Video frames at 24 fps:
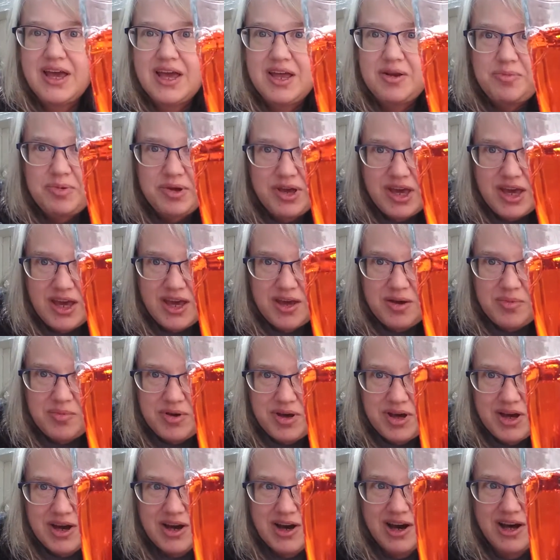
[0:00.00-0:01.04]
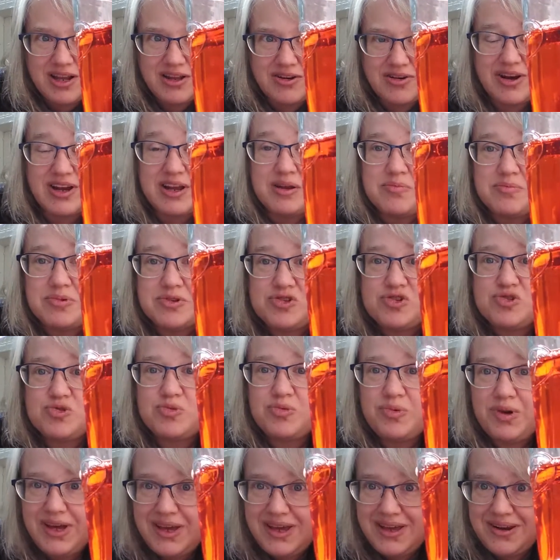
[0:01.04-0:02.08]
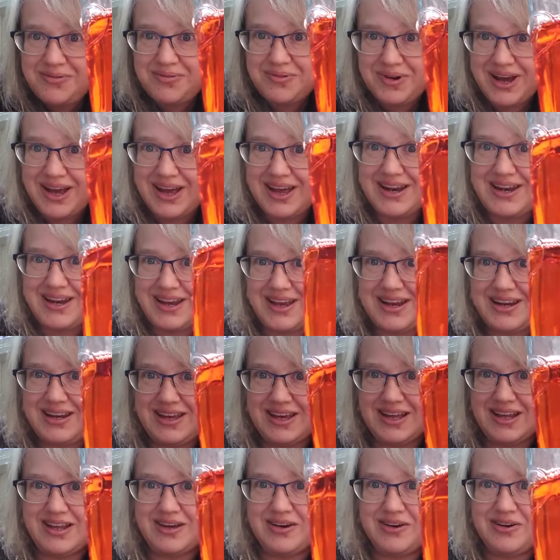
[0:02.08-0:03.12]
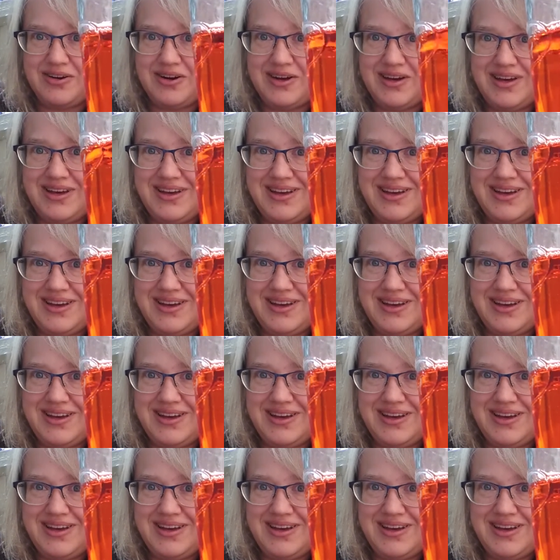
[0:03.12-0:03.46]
It became a color in between red and yellow.